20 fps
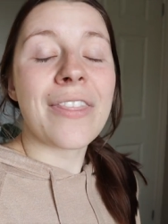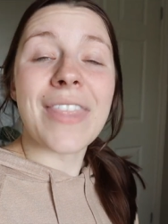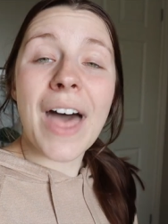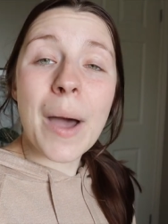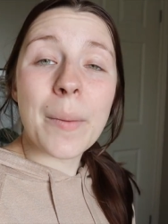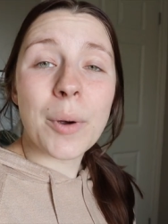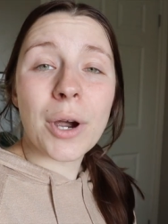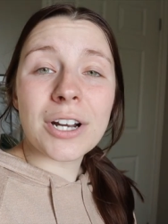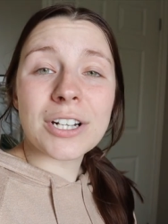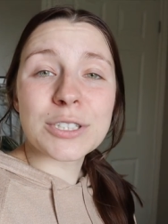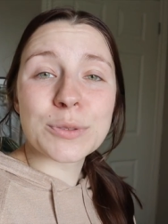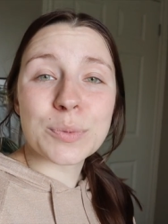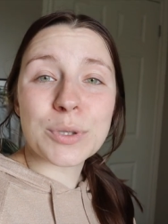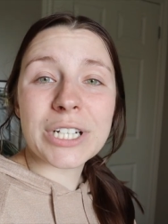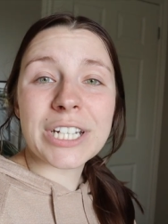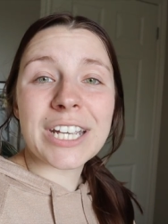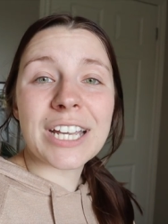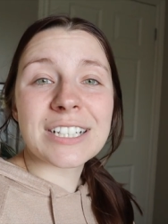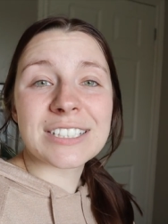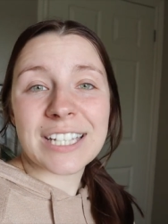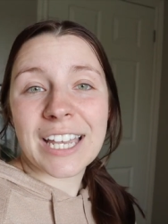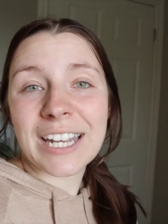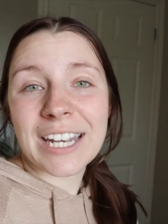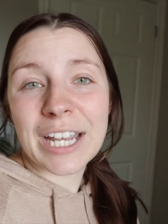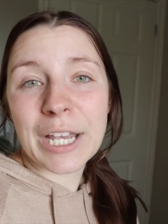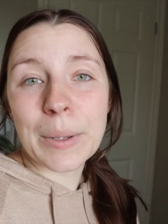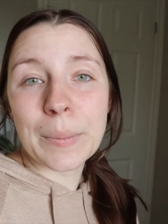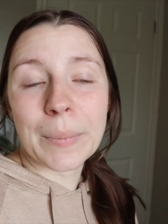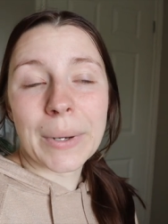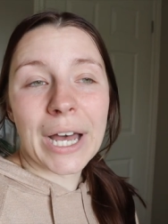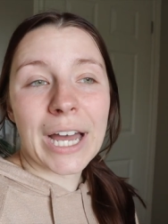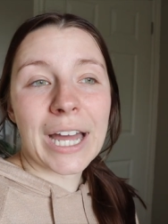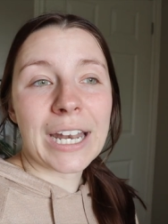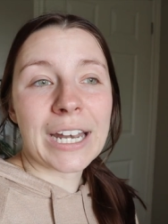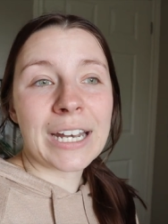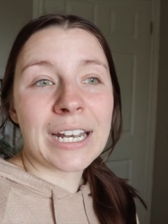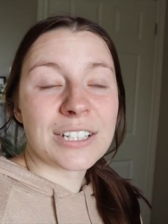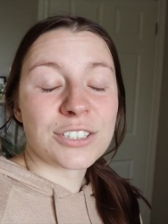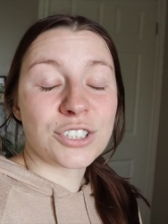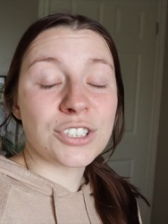that part is pretty exciting,
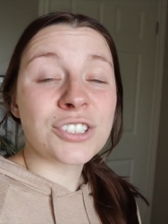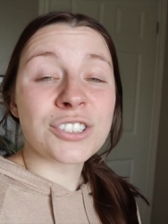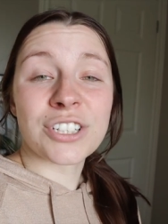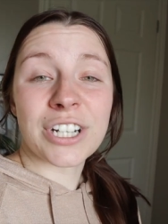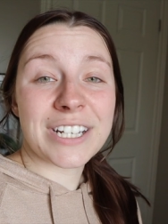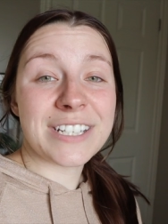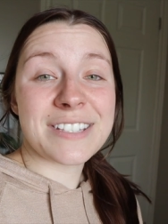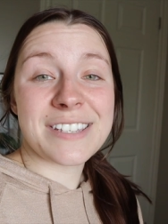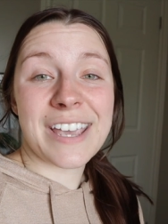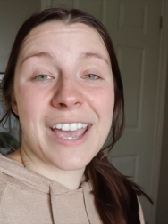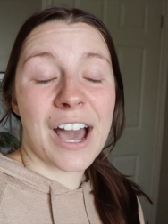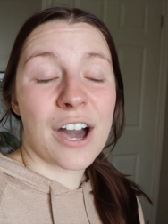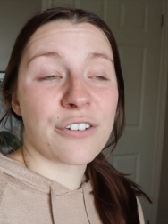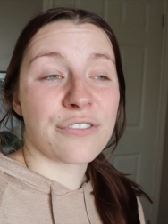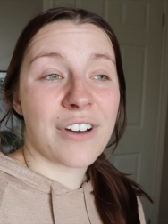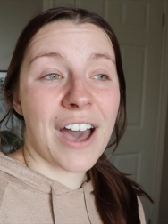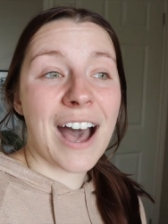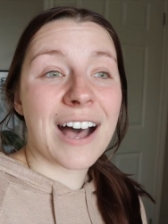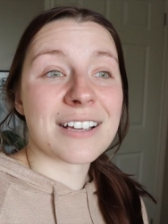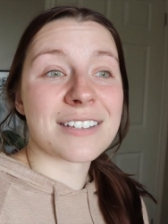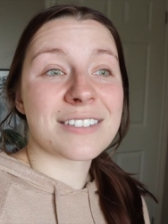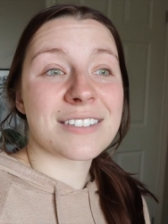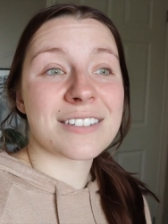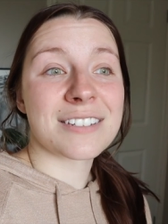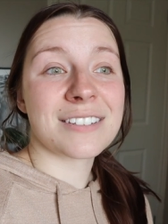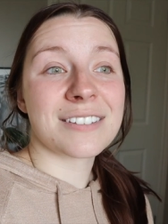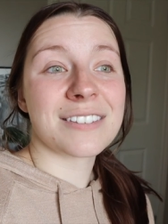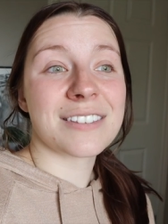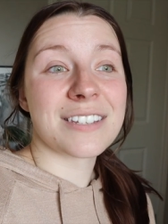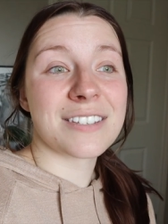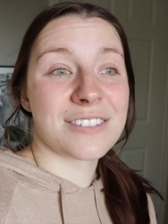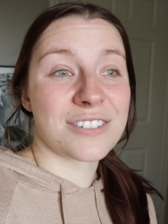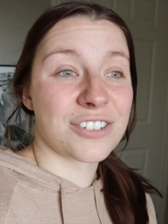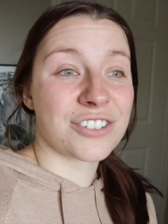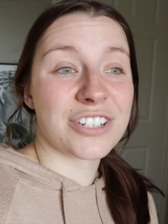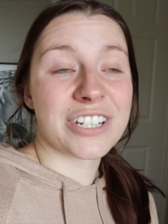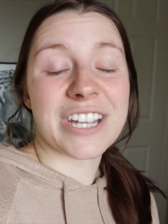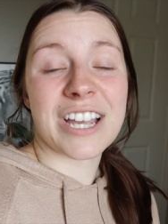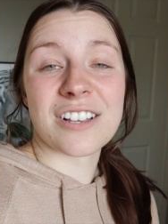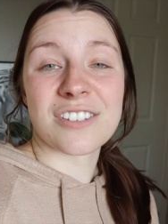but it's just crazy how fast this
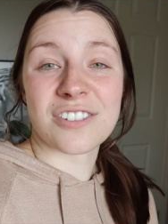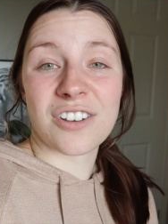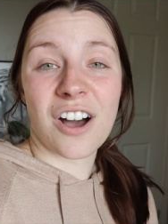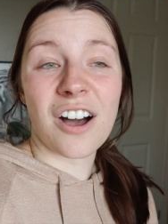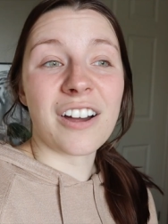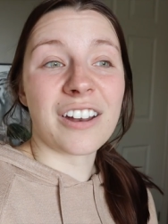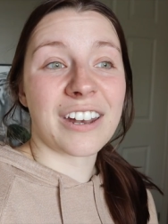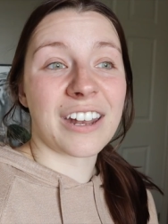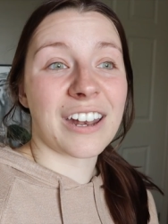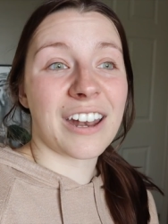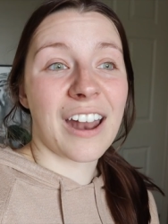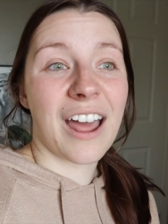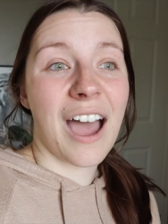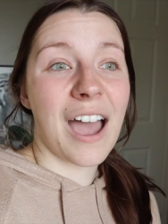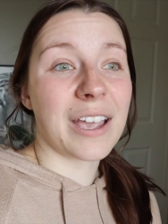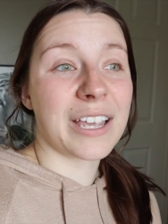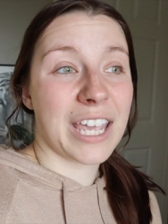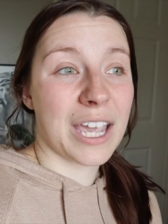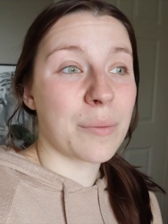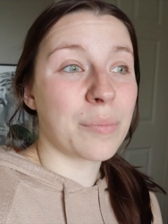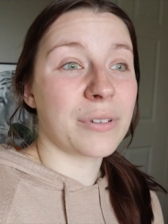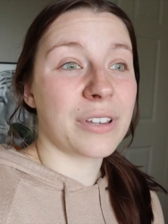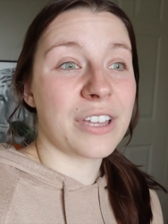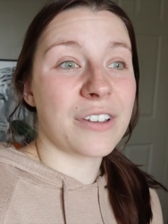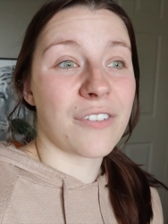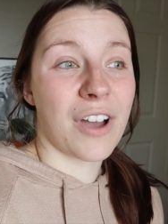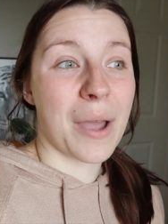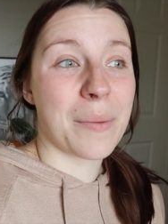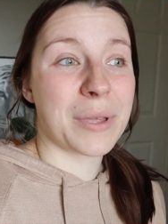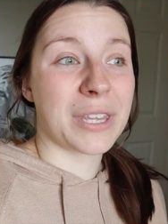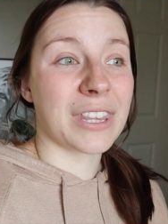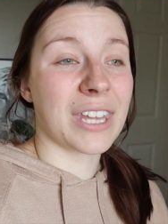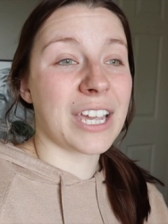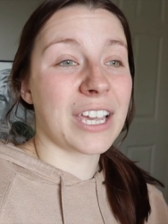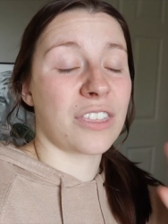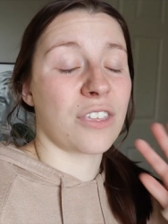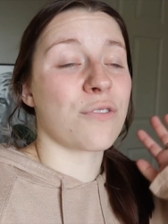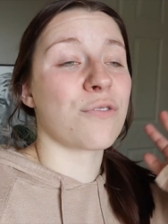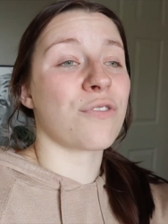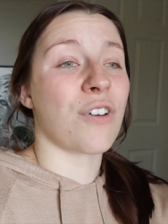degree has gone and I can't believe I'm in
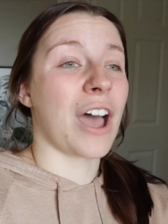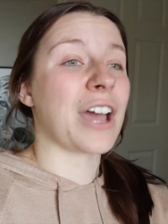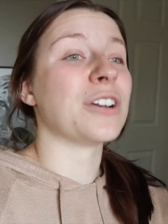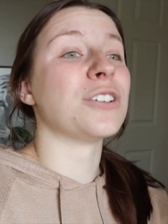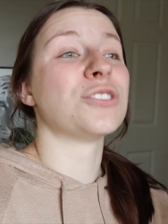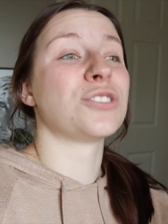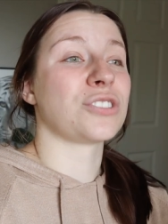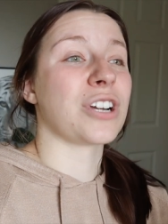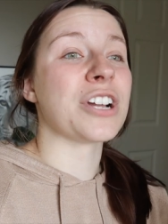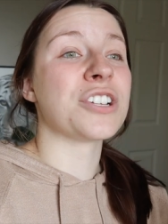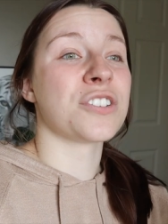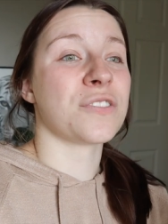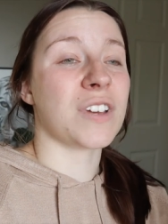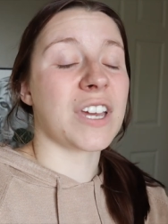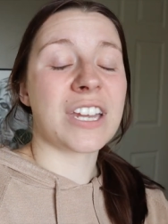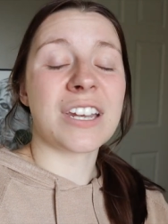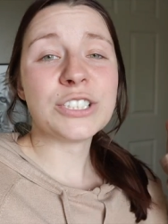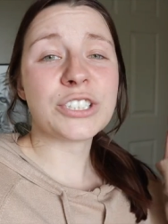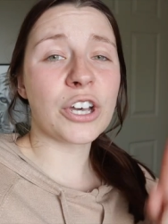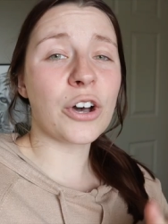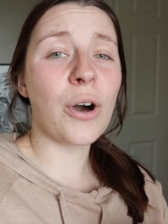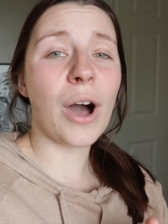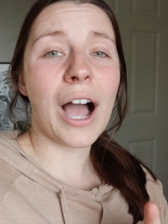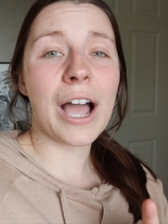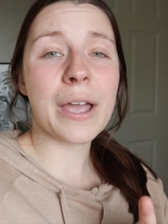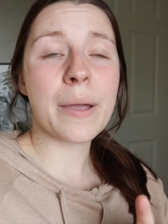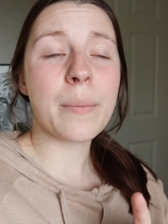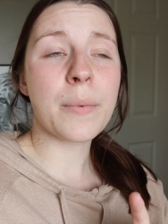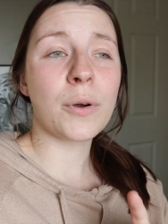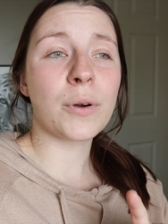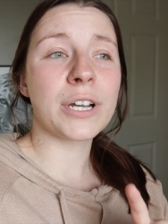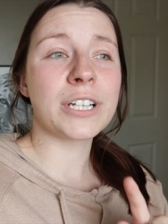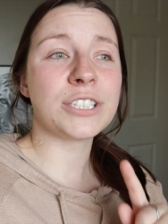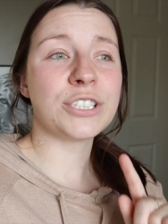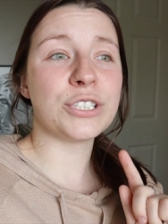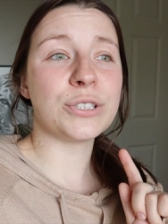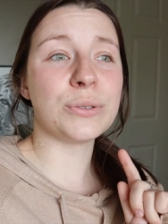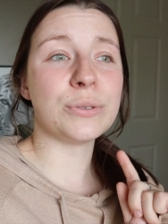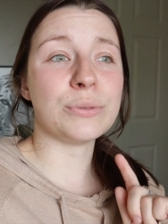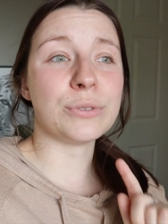like the final stretch of it. So I am going
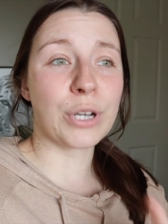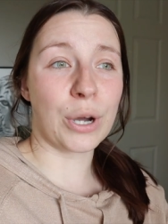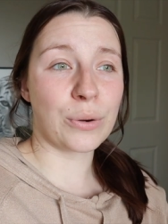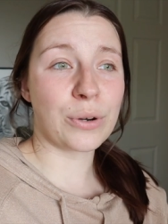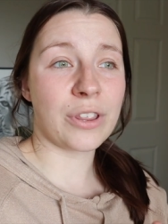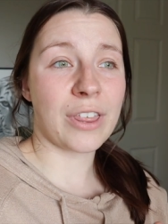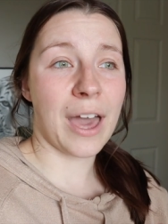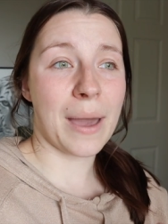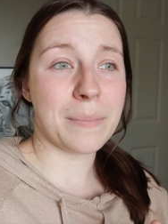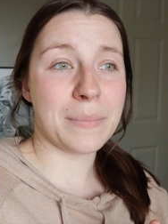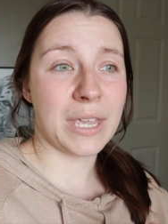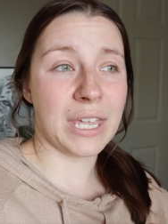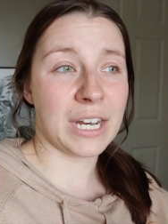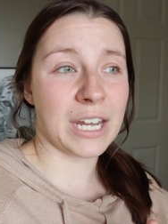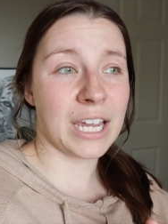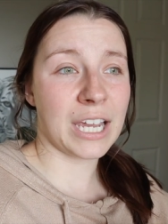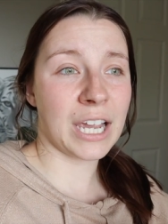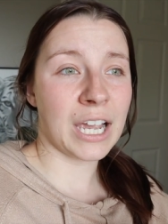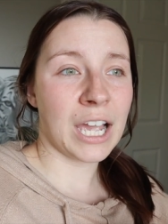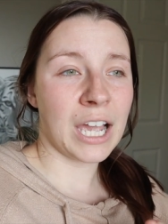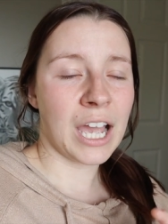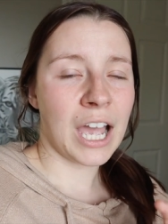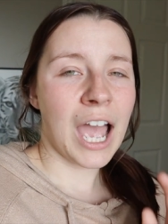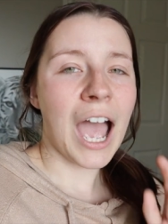to go to that meeting